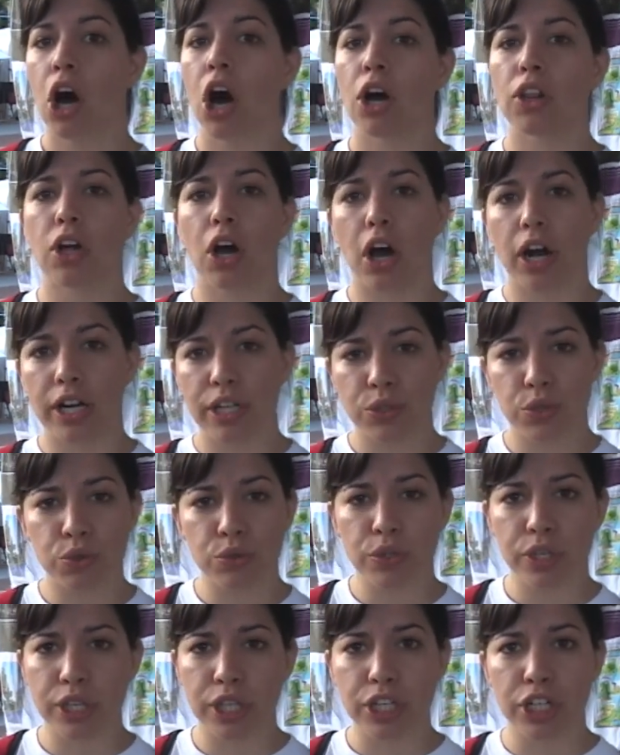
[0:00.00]
All the artists
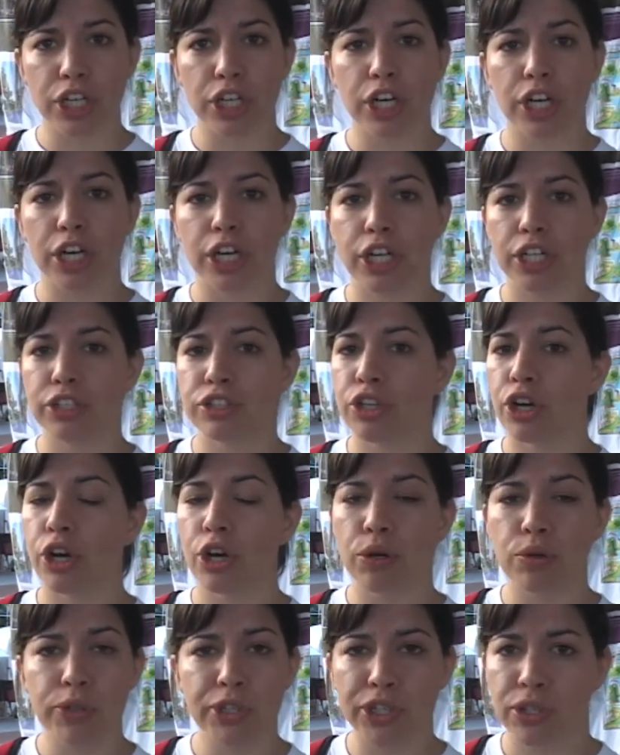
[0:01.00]
were really good.
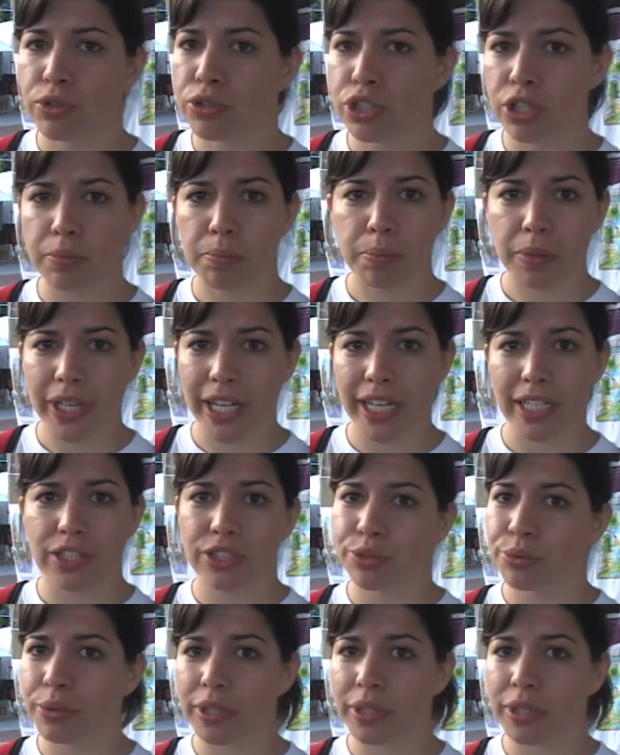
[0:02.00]
No huge complaints,